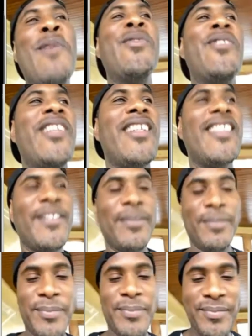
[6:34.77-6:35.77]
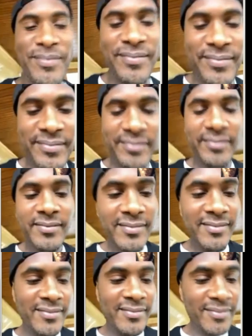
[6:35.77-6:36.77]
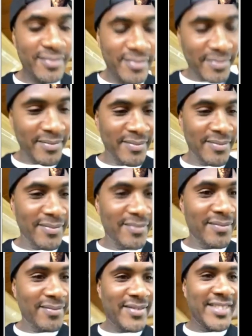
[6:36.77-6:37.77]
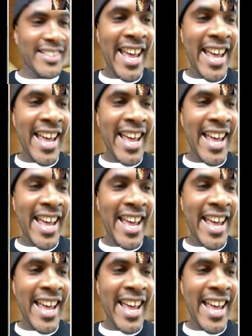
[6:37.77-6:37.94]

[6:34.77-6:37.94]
man. That was some good time. Just wanted to